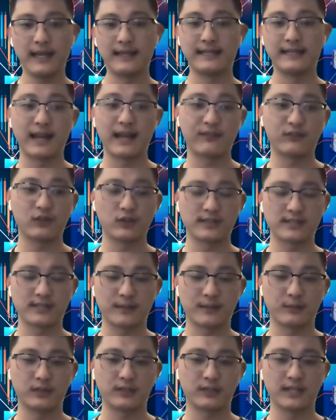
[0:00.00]
And then after the
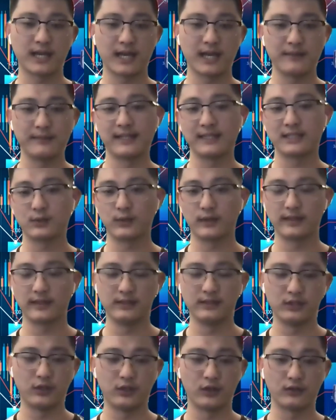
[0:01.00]
summertime, that's
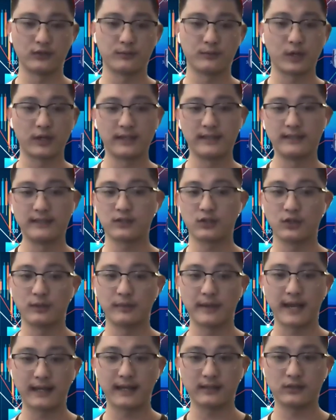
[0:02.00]
when, you know, markets
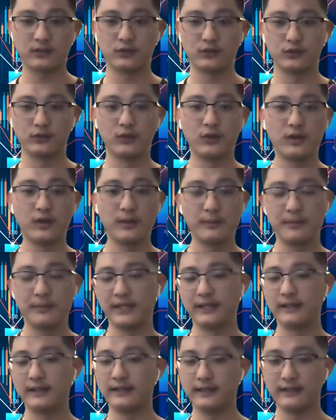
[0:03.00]
go back to
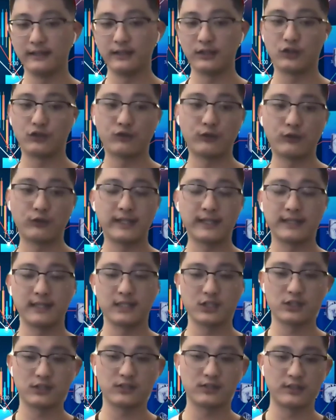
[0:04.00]
being in great
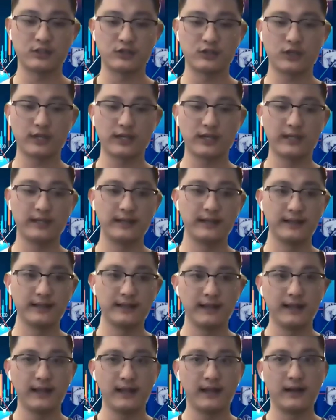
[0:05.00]
conditions to trade.
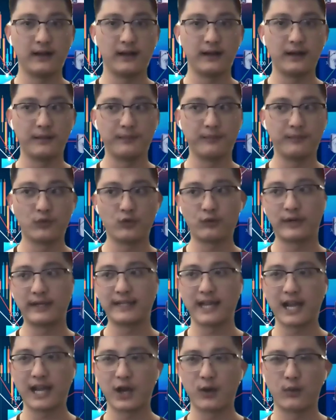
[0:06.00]

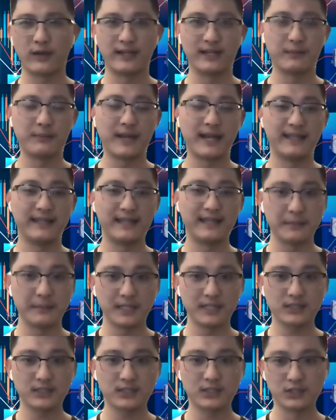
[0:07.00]
Right now we're in a
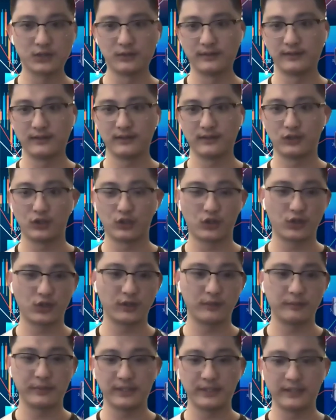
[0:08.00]
pandemic, so there
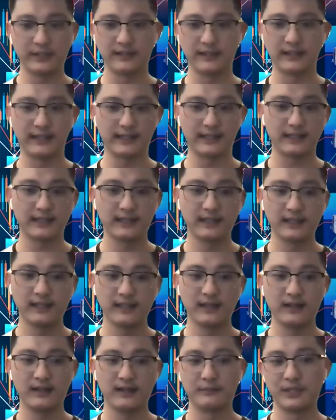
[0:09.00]
could be like
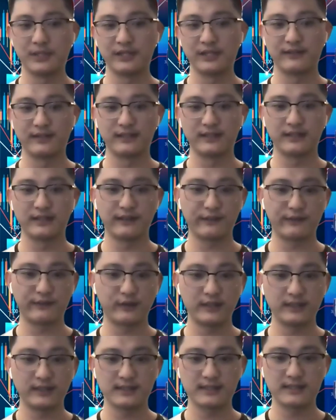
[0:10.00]
a bit of a
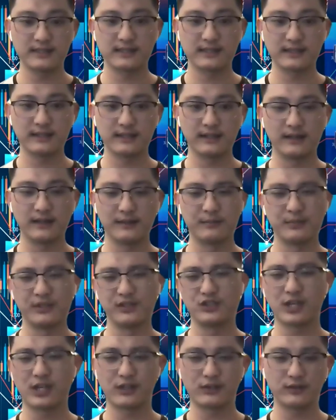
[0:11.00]
difference.
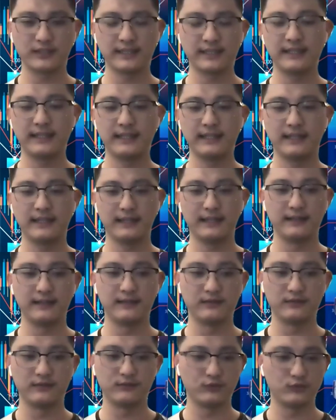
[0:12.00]
But generally
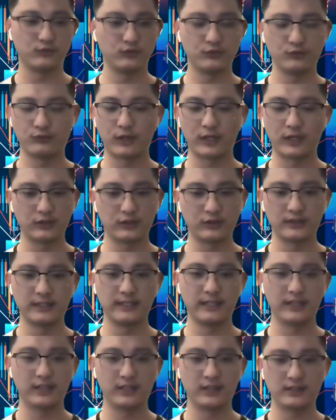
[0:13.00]
in regular
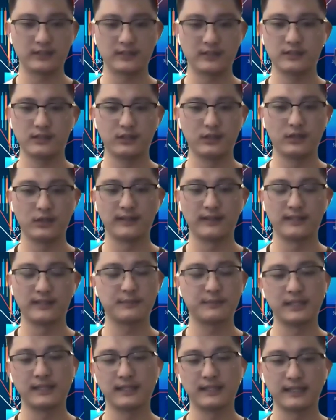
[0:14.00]
years, you know,
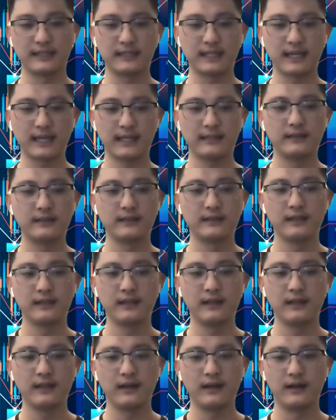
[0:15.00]
it's been like that.
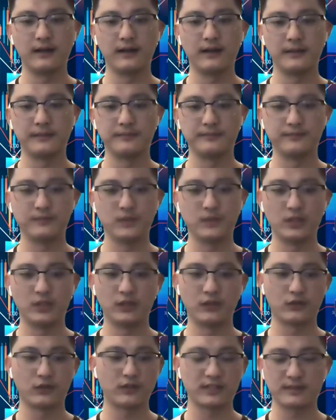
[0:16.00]
You
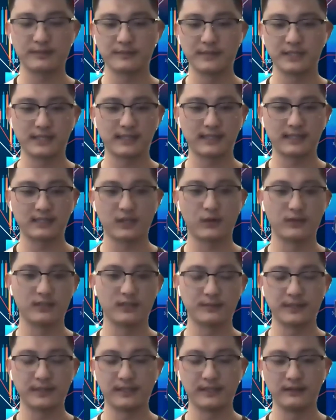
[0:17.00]
know, Christmas has
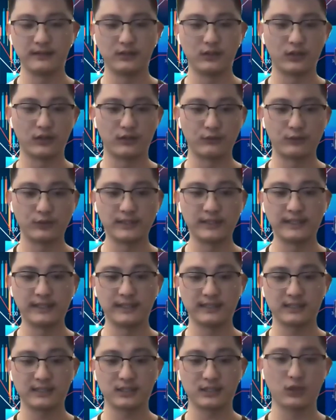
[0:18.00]
always been, you know, a
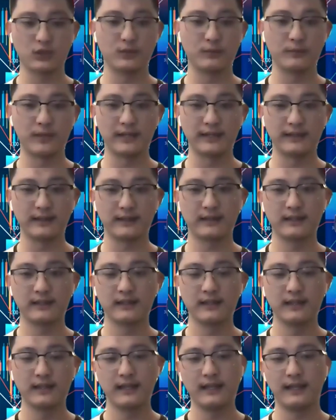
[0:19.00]
really slow month.
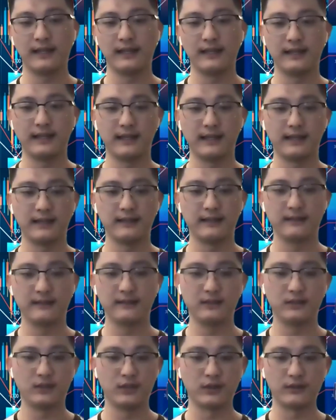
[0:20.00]
And
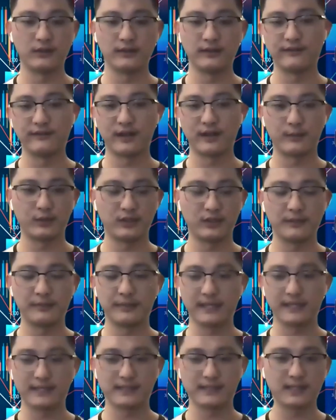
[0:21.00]
then, you know, in February
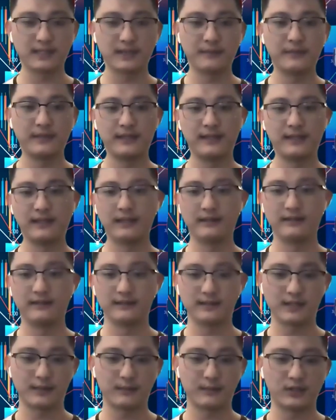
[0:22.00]
it picks up, and
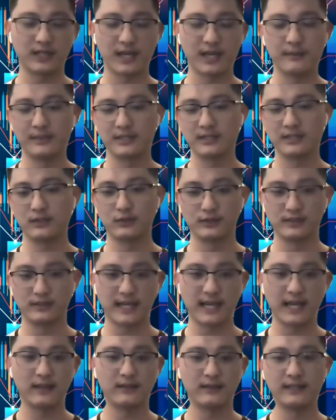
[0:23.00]
then summertime it slows
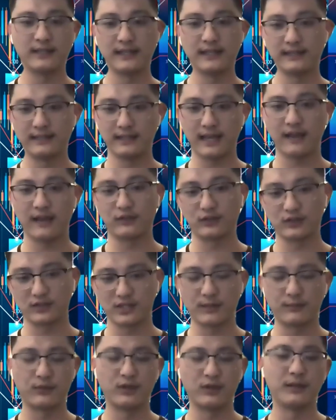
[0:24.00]
down, and then after
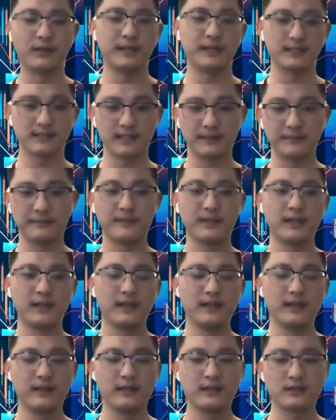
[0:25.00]
summer it picks up.
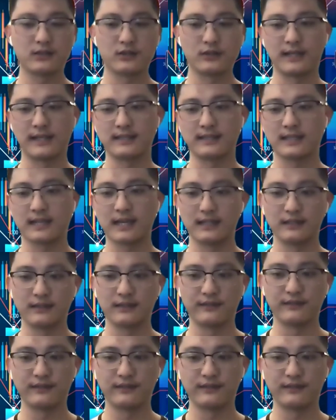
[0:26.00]
So that's kind